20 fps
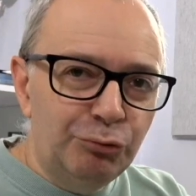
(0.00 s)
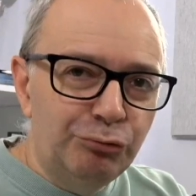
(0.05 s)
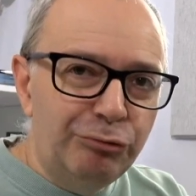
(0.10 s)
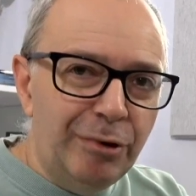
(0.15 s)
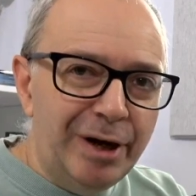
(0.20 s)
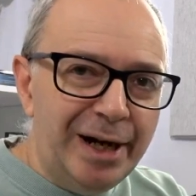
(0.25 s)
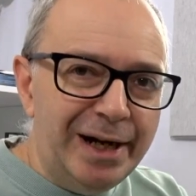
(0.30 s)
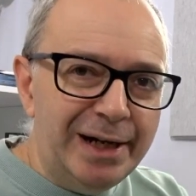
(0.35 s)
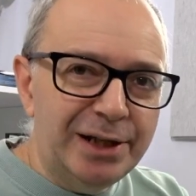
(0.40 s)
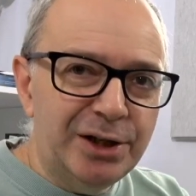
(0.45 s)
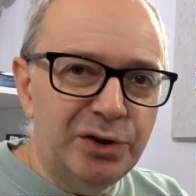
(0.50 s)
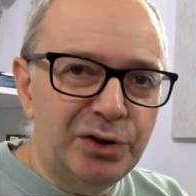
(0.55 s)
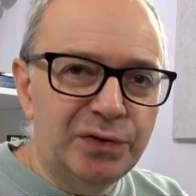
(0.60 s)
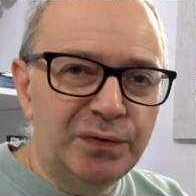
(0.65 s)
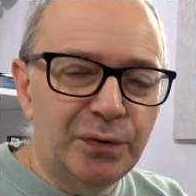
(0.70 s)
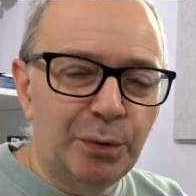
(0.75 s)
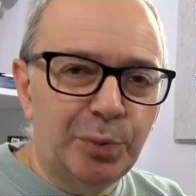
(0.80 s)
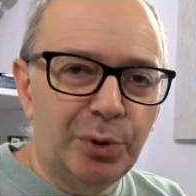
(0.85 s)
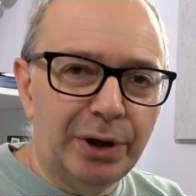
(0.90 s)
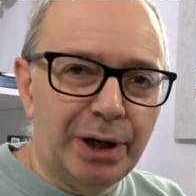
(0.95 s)
Really
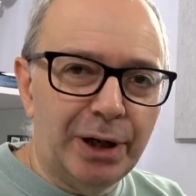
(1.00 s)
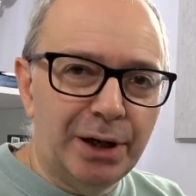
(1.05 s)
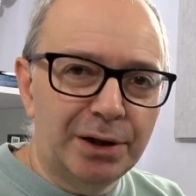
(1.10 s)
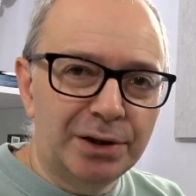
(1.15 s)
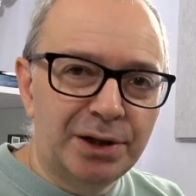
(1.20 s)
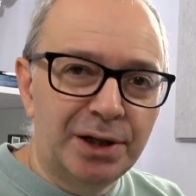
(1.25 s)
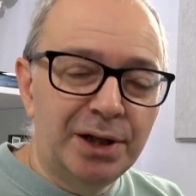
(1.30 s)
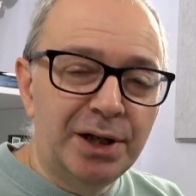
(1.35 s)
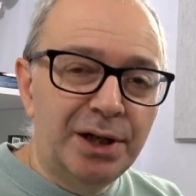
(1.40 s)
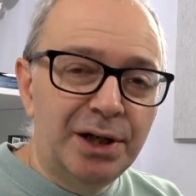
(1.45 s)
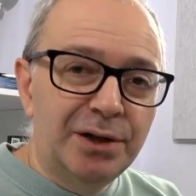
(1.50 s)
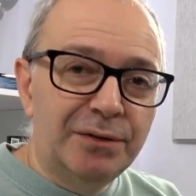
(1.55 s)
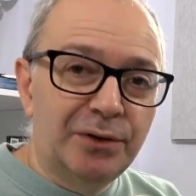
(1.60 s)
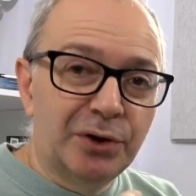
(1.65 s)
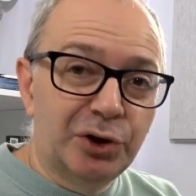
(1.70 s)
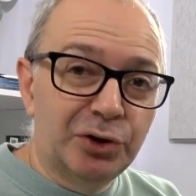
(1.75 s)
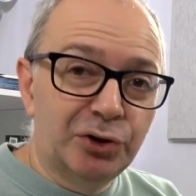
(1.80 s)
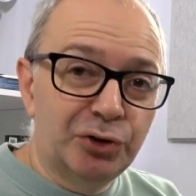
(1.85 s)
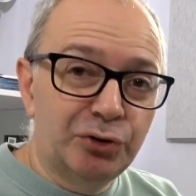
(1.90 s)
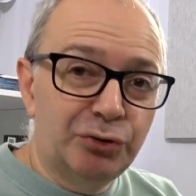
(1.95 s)
useful product
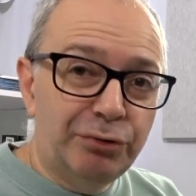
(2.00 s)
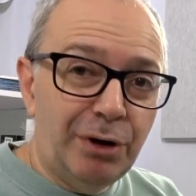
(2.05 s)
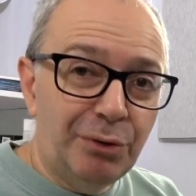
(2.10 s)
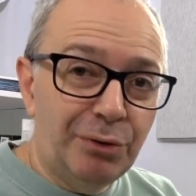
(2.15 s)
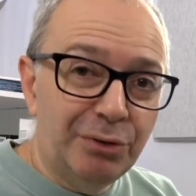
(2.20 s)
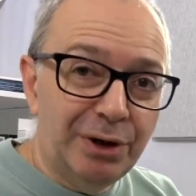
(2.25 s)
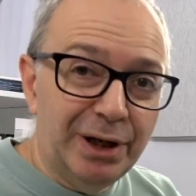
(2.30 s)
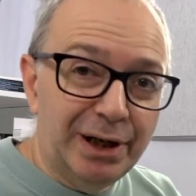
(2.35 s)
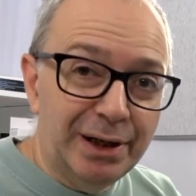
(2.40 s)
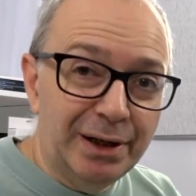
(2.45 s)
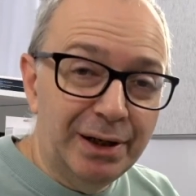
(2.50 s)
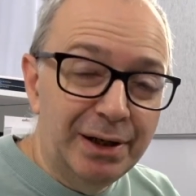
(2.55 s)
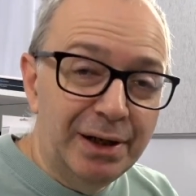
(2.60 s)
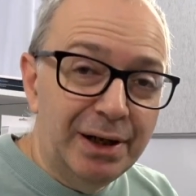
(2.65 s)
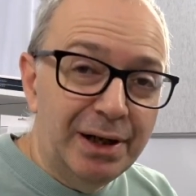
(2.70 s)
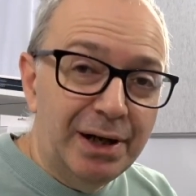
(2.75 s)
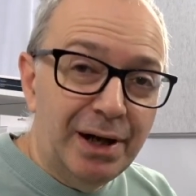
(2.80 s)
for controlling